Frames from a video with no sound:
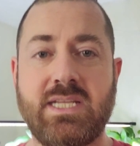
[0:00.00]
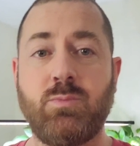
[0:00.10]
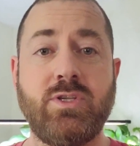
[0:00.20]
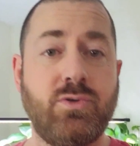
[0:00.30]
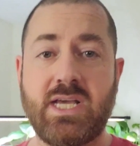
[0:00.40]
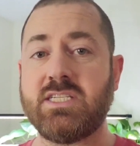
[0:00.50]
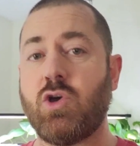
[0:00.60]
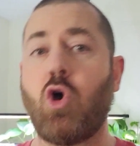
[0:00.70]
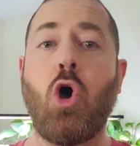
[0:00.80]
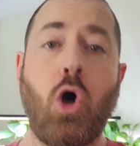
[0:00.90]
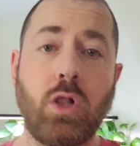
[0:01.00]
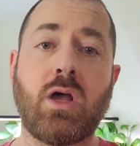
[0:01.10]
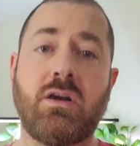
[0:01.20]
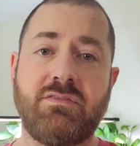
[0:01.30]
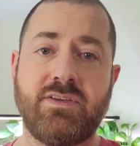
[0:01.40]
and we do that to all
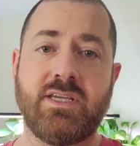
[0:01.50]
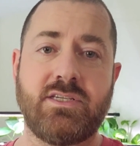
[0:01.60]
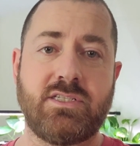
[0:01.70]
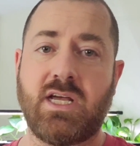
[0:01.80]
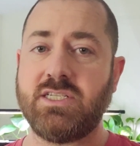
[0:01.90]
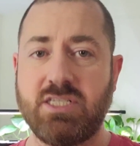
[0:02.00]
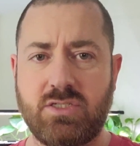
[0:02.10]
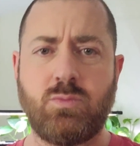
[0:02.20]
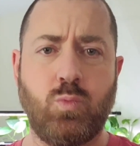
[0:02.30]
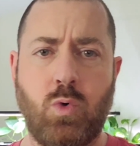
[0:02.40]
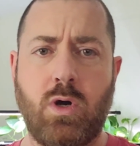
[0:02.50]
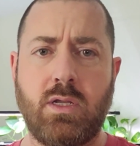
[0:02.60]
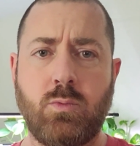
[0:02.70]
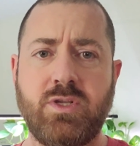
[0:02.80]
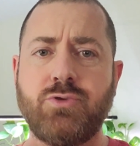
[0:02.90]
our fish, not just one.